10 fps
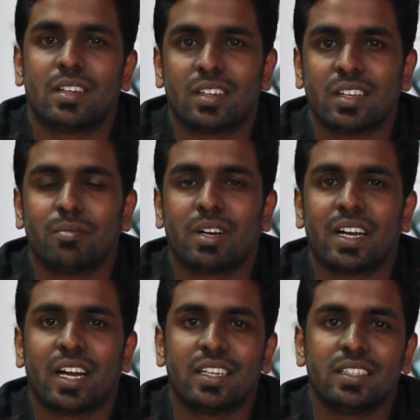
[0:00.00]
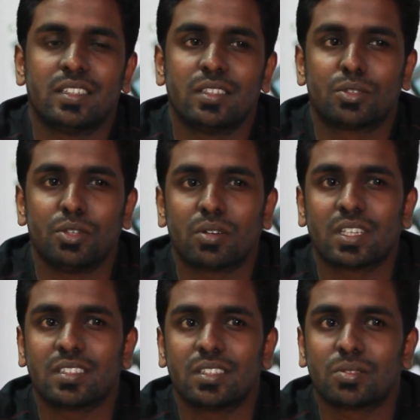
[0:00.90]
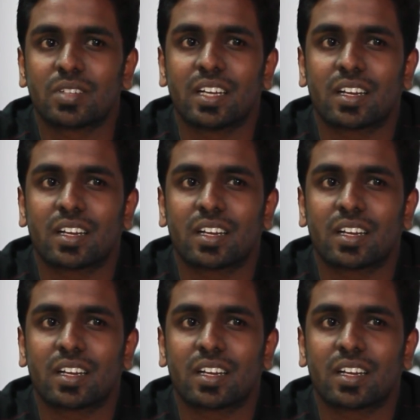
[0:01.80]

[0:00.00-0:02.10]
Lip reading: In my NID Studio Test, it was